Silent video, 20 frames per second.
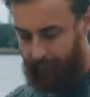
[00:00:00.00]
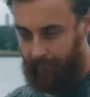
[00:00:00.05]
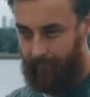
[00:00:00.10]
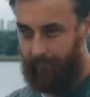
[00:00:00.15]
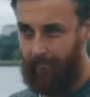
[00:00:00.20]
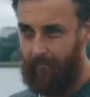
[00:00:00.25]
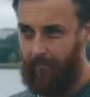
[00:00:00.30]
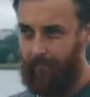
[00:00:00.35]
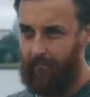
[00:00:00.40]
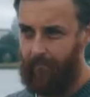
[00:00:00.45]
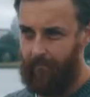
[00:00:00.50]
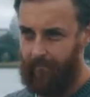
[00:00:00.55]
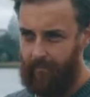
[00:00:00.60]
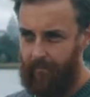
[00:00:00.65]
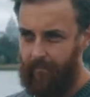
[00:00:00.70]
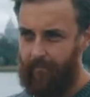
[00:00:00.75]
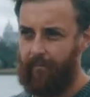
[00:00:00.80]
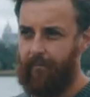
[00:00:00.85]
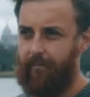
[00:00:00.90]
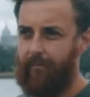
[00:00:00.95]

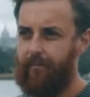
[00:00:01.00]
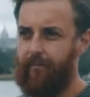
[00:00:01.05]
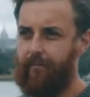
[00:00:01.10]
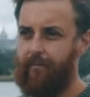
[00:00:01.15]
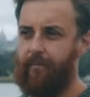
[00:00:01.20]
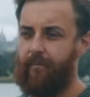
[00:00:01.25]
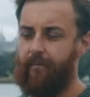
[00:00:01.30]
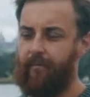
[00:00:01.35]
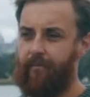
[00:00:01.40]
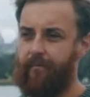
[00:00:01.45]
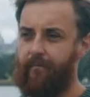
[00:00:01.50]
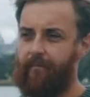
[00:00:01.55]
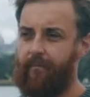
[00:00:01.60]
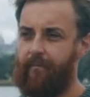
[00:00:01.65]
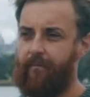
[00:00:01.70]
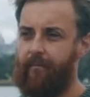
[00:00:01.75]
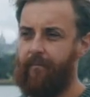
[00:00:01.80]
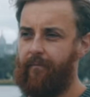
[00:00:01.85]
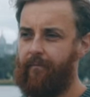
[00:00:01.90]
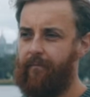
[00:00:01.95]

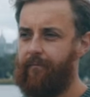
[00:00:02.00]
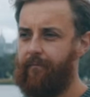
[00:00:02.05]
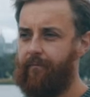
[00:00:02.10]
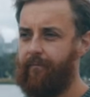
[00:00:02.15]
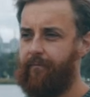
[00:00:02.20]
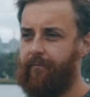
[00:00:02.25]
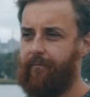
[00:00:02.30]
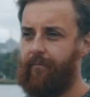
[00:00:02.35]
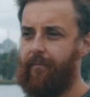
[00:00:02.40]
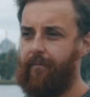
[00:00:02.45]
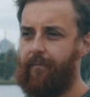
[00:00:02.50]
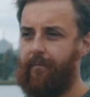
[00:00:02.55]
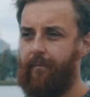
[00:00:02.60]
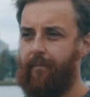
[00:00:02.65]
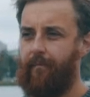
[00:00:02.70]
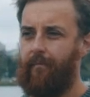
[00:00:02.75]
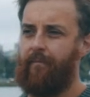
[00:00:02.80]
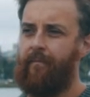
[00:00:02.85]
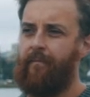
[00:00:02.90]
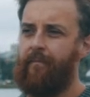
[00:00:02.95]

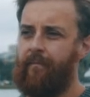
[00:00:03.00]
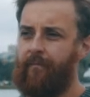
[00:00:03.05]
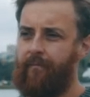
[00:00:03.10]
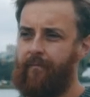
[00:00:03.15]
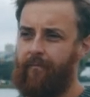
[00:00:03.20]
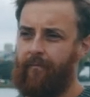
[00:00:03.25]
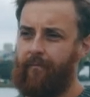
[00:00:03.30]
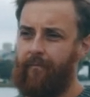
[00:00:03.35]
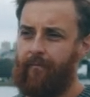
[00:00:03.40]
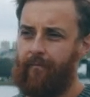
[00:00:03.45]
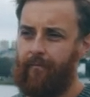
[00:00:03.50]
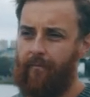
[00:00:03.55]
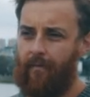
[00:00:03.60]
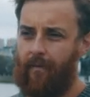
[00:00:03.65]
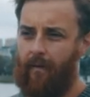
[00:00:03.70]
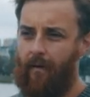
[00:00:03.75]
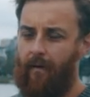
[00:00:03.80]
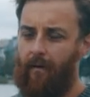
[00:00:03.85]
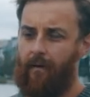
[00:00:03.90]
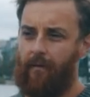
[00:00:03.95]

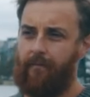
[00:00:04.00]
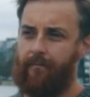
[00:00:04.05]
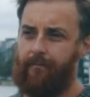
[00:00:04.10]
The person shown says nothing.